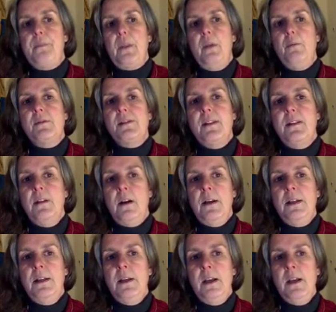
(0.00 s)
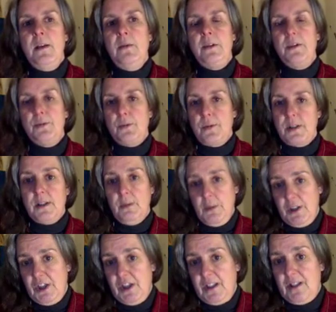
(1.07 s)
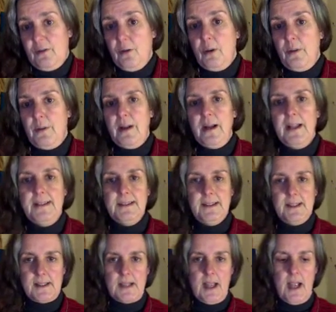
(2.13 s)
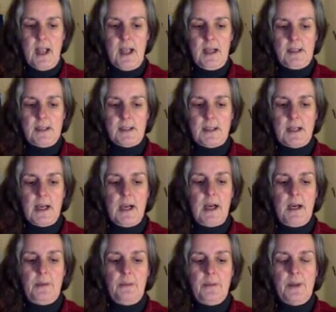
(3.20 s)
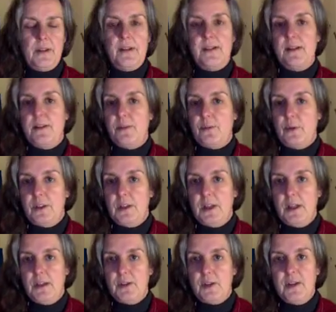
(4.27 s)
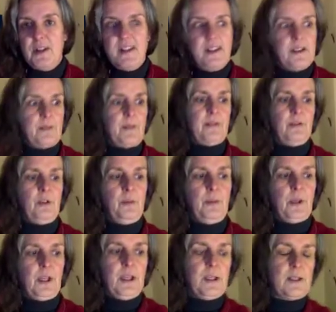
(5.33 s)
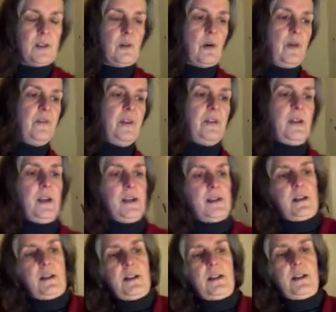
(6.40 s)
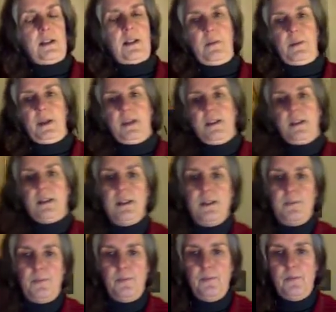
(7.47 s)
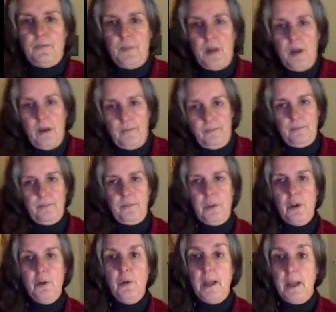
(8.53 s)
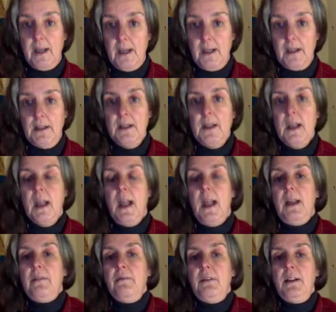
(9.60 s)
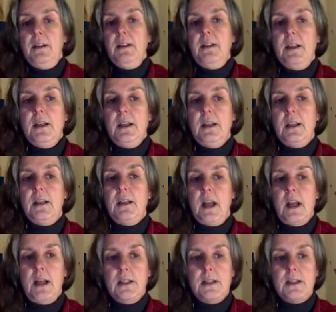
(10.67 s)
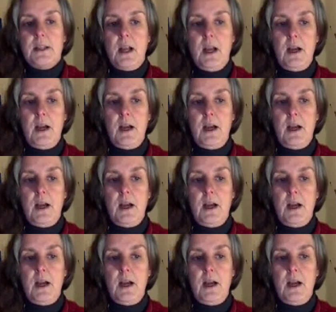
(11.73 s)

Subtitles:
it was a 9 year, which is all about endings, and this is a 1 year, so this is about new beginnings. So I'm very excited coming into this new year, and I really think that